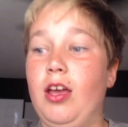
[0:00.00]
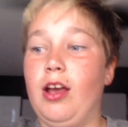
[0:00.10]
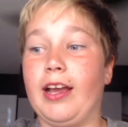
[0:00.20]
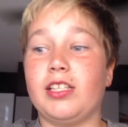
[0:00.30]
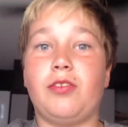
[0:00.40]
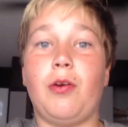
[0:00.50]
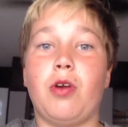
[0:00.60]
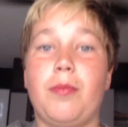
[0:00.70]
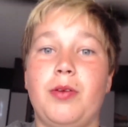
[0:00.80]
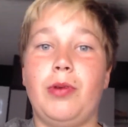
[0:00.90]
I guess if I
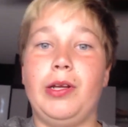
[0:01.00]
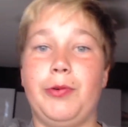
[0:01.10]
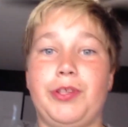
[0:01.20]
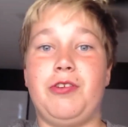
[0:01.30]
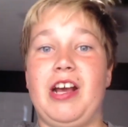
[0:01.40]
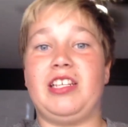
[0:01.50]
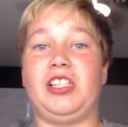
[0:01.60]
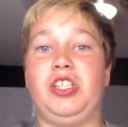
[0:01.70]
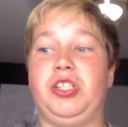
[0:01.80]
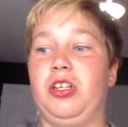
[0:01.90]
want to be real with you guys, I
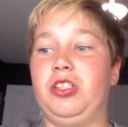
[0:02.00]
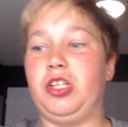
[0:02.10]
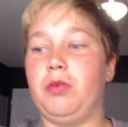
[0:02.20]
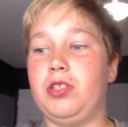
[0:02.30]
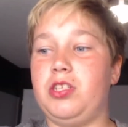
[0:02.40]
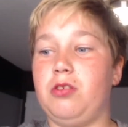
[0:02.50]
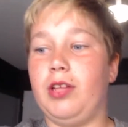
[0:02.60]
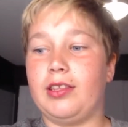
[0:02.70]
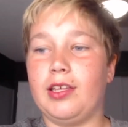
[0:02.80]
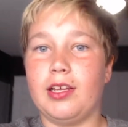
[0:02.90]
should show it to you
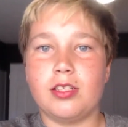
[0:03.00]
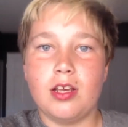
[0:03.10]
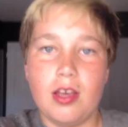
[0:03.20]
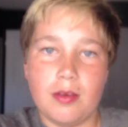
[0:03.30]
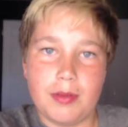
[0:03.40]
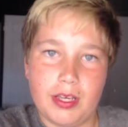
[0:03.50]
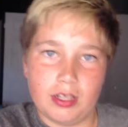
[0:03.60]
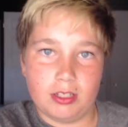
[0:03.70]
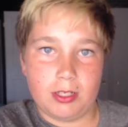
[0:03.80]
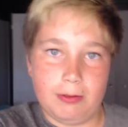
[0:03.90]
like this,
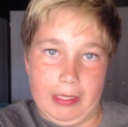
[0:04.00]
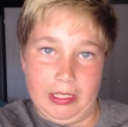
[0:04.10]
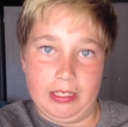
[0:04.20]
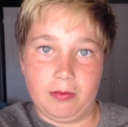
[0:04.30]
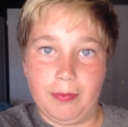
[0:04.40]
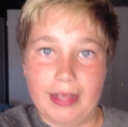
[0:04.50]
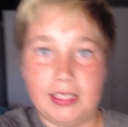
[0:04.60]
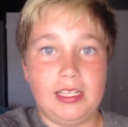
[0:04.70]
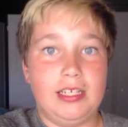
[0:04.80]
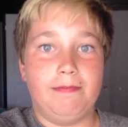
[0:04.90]
because it's
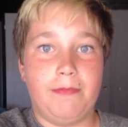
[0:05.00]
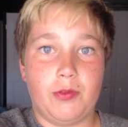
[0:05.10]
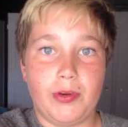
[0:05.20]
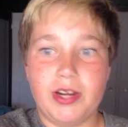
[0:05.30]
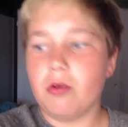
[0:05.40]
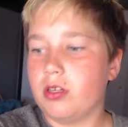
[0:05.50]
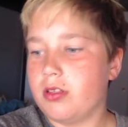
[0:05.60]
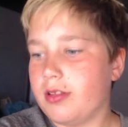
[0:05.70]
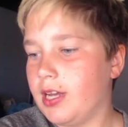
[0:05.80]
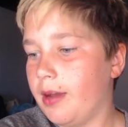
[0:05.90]
messy 3/4 of
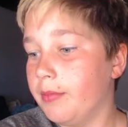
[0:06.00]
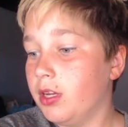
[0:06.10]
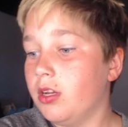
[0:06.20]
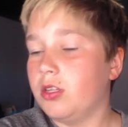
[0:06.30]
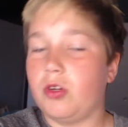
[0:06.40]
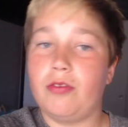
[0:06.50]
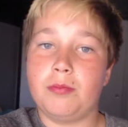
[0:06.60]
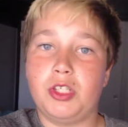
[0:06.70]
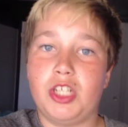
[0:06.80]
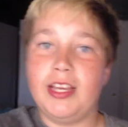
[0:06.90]
the time. Sorry if I'm
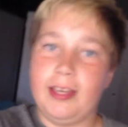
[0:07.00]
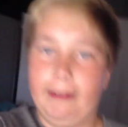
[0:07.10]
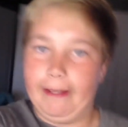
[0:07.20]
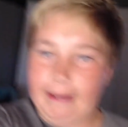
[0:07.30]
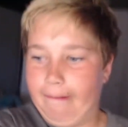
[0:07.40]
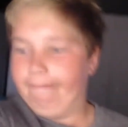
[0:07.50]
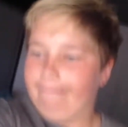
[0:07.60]
shaking, like...